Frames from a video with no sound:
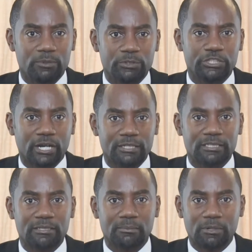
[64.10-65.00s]

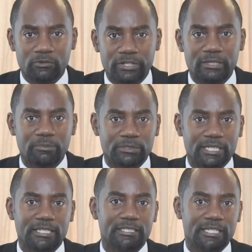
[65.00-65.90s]
Charter Marine
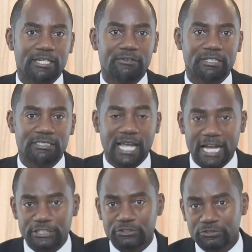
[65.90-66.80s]
Protected Areas
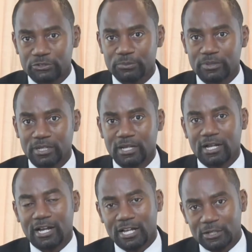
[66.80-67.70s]
Action Group
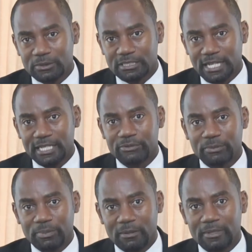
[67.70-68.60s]
alongside the
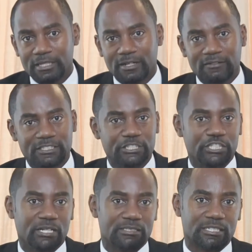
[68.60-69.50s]
Republic of Seychelles.